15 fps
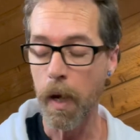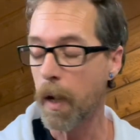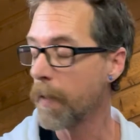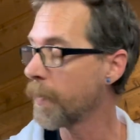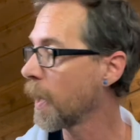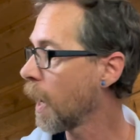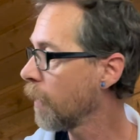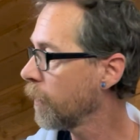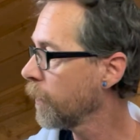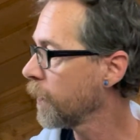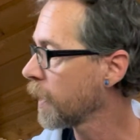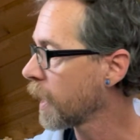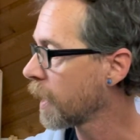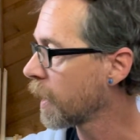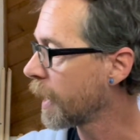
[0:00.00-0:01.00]
The other
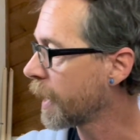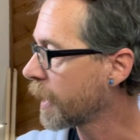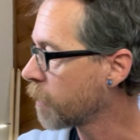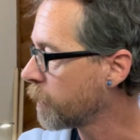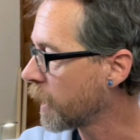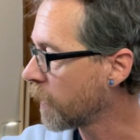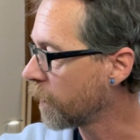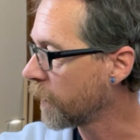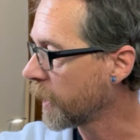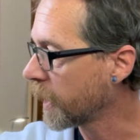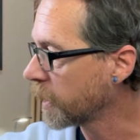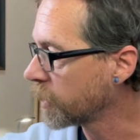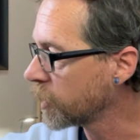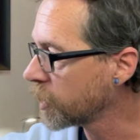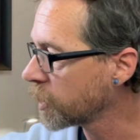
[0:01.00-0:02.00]
thing I like about
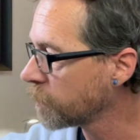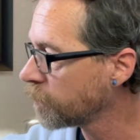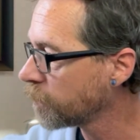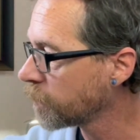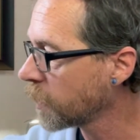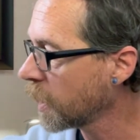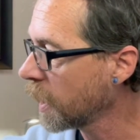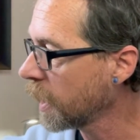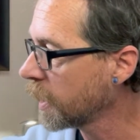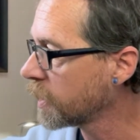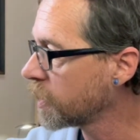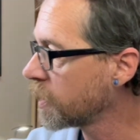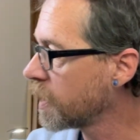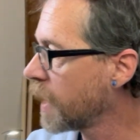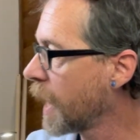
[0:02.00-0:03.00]
these
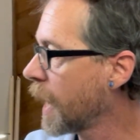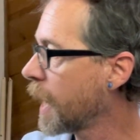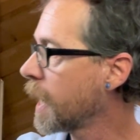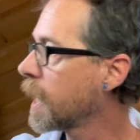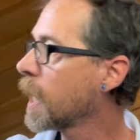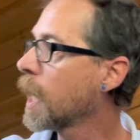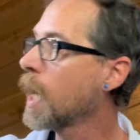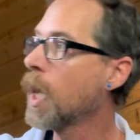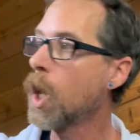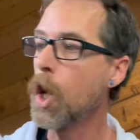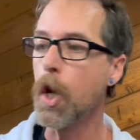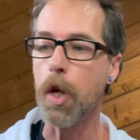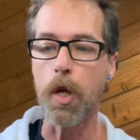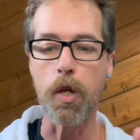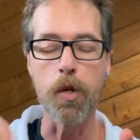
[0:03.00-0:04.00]
is that
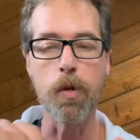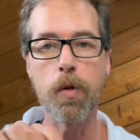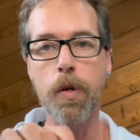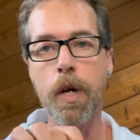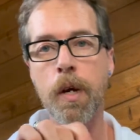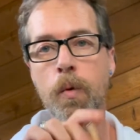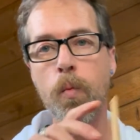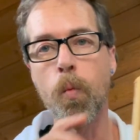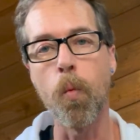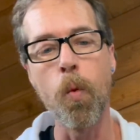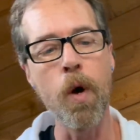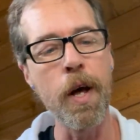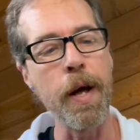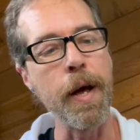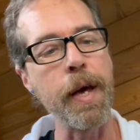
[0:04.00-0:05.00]
you can
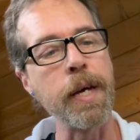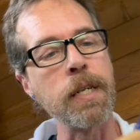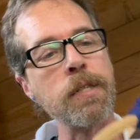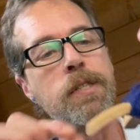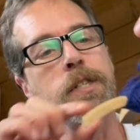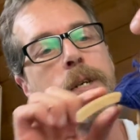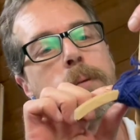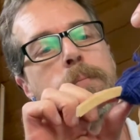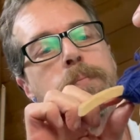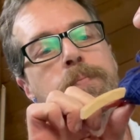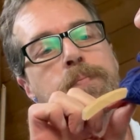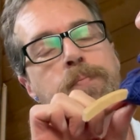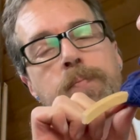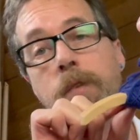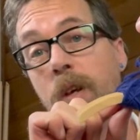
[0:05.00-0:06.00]
wind
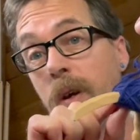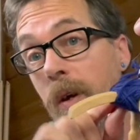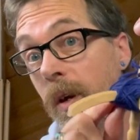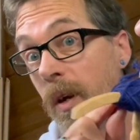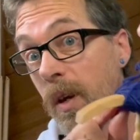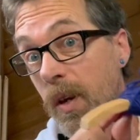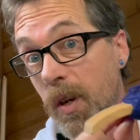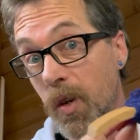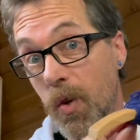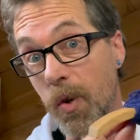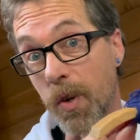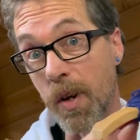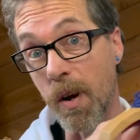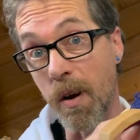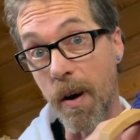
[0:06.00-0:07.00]
your
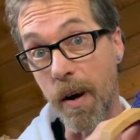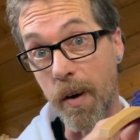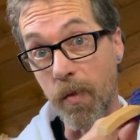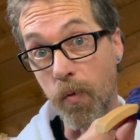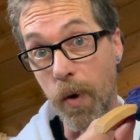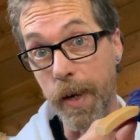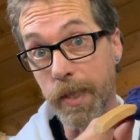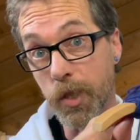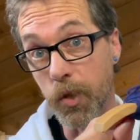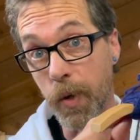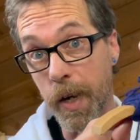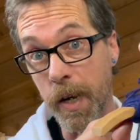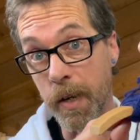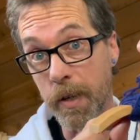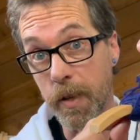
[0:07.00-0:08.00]
yarn right straight
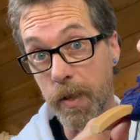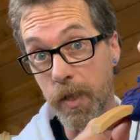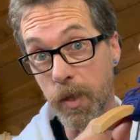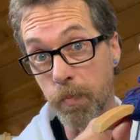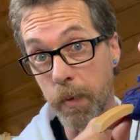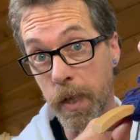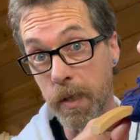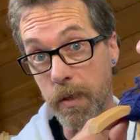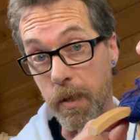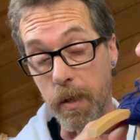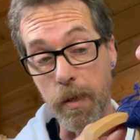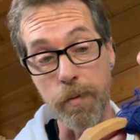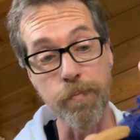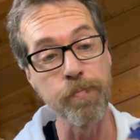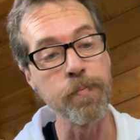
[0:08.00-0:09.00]
onto the
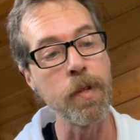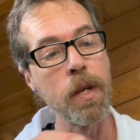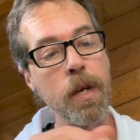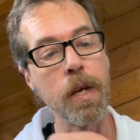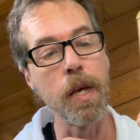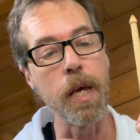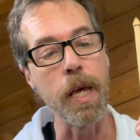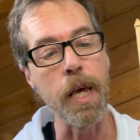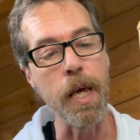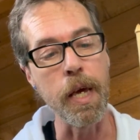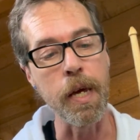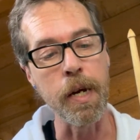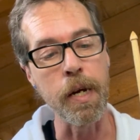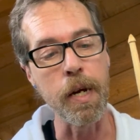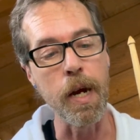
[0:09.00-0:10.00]
spindle
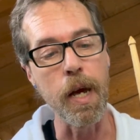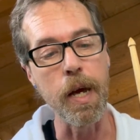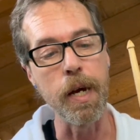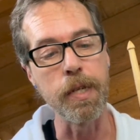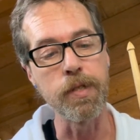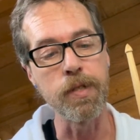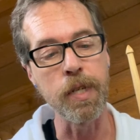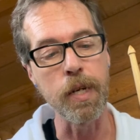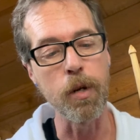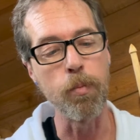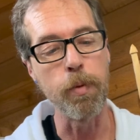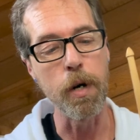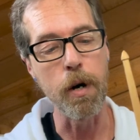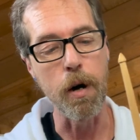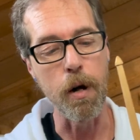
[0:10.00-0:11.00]
in a single
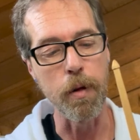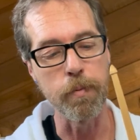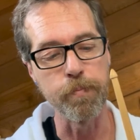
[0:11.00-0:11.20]
ball.